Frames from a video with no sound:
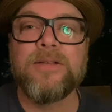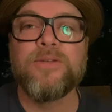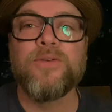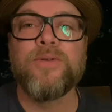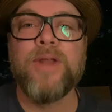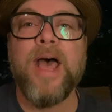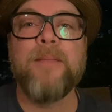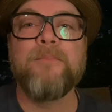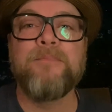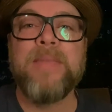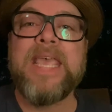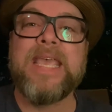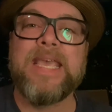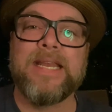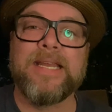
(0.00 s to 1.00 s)
do not
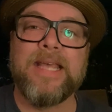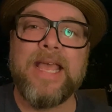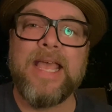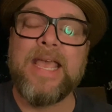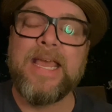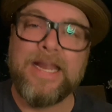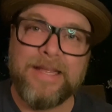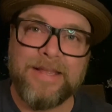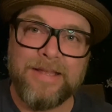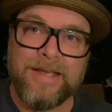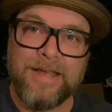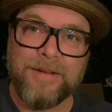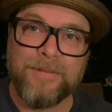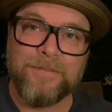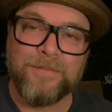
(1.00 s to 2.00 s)
mean anything.